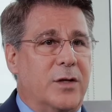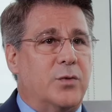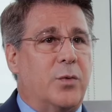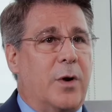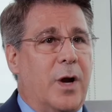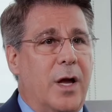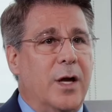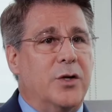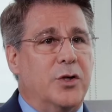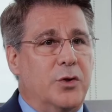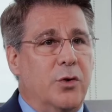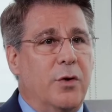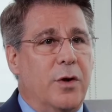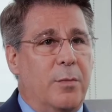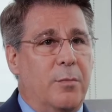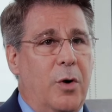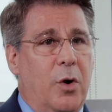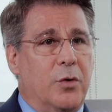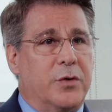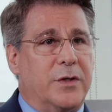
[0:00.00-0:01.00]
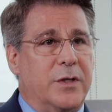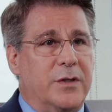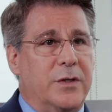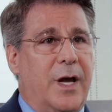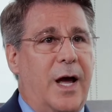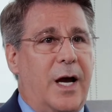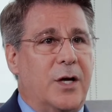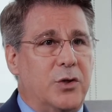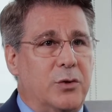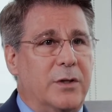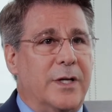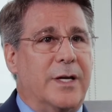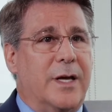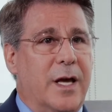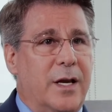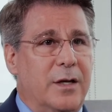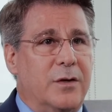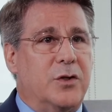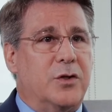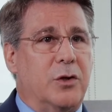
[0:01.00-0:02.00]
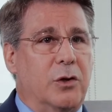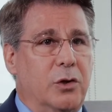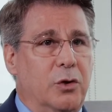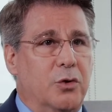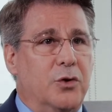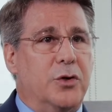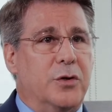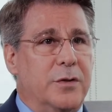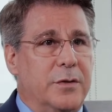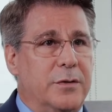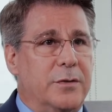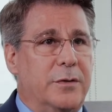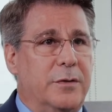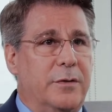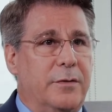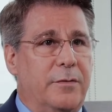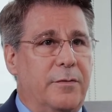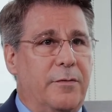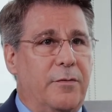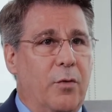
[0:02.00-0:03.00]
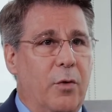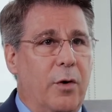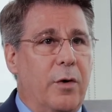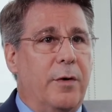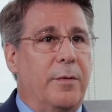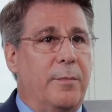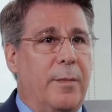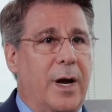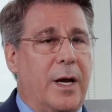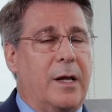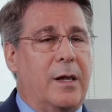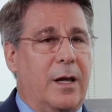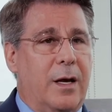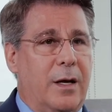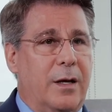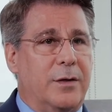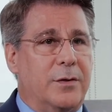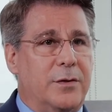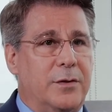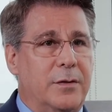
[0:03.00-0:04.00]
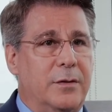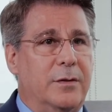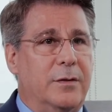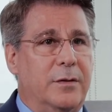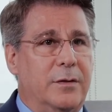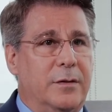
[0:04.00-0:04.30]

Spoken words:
that's what I enjoy the most, is actually getting solutions for my clients.